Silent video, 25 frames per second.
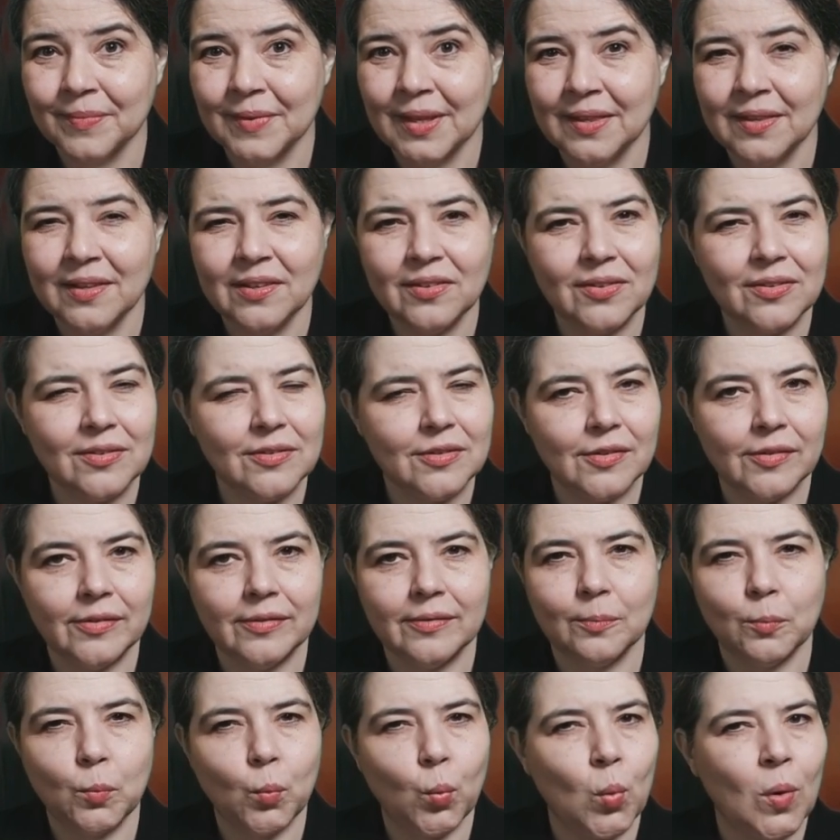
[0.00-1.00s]
This is just
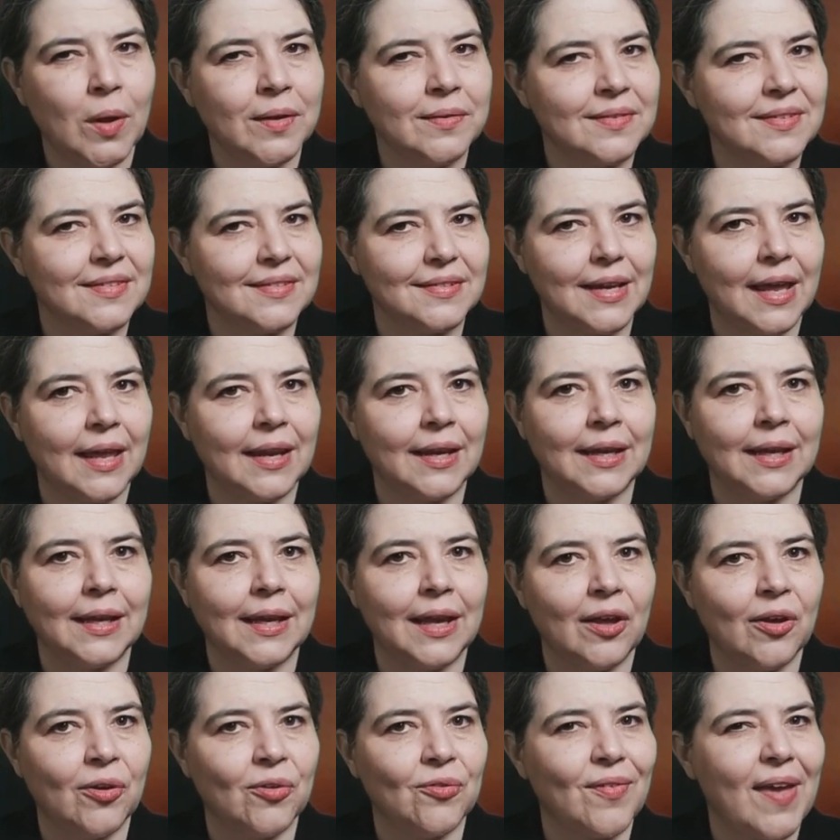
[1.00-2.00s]
one study
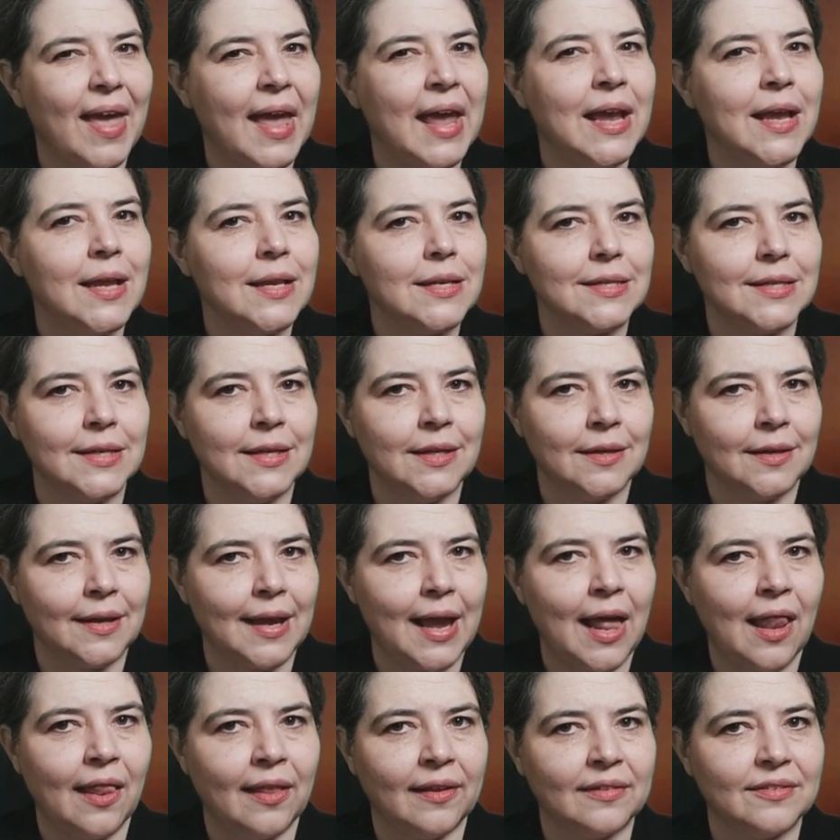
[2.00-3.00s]
of 18
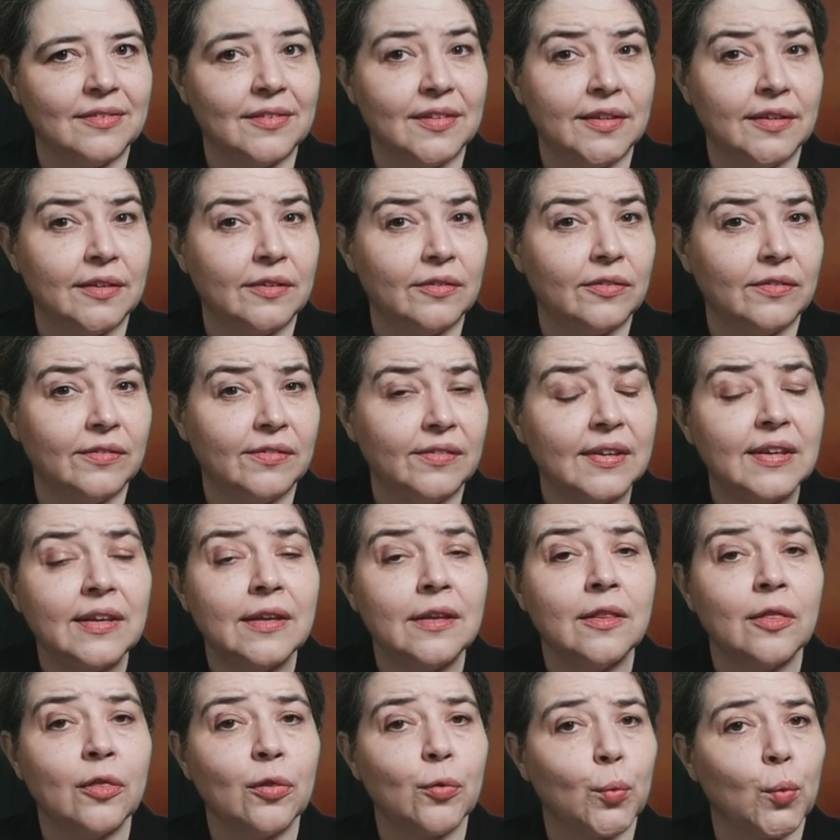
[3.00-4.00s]
galaxies
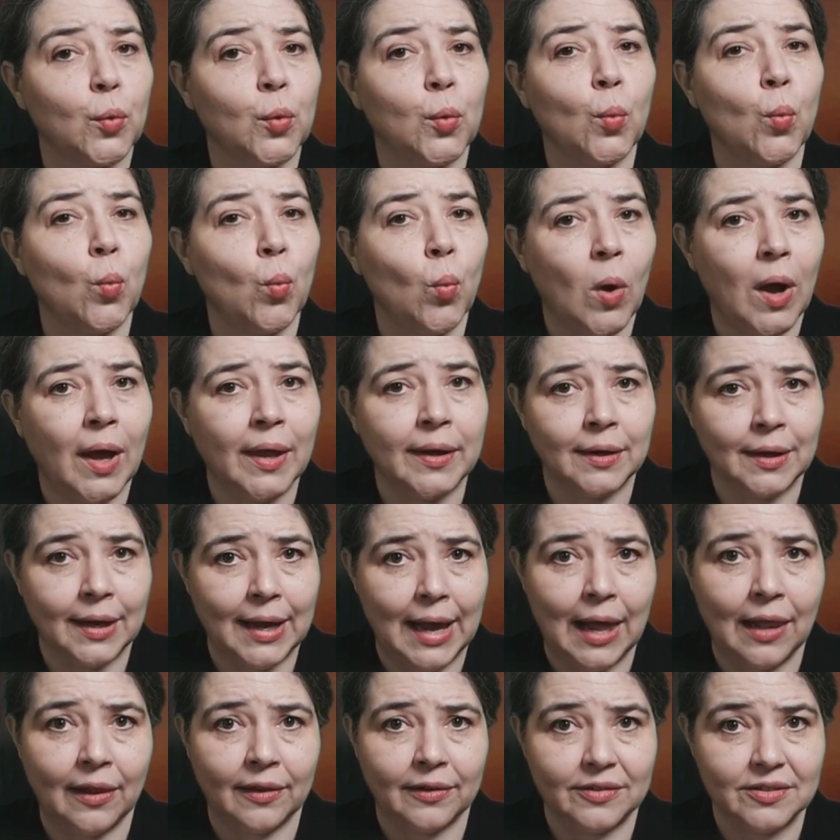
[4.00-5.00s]
seen through one
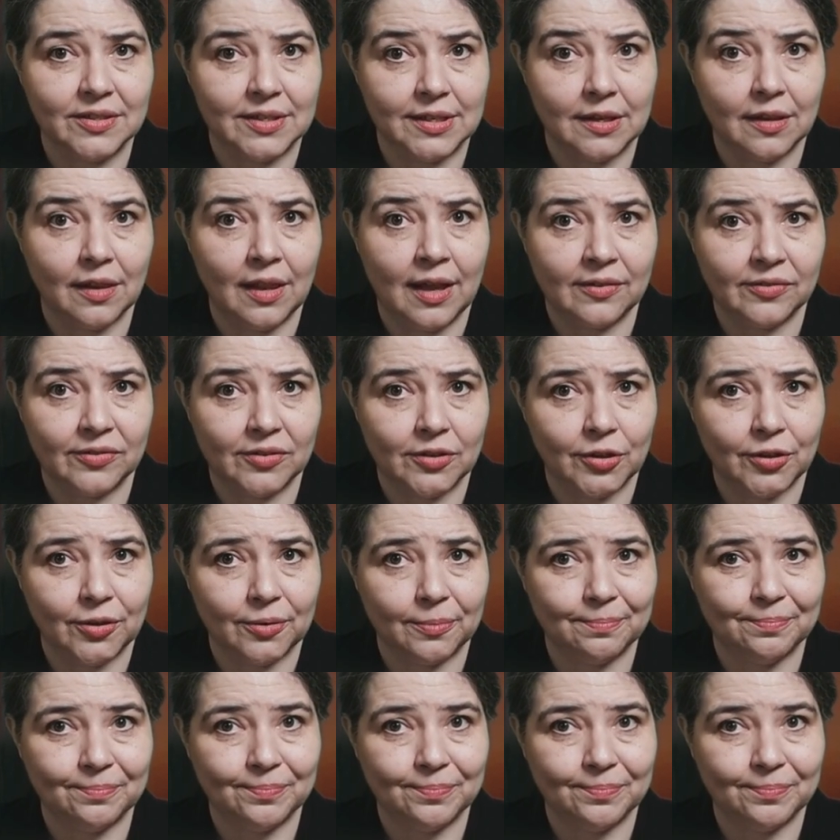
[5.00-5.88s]
galaxy cluster.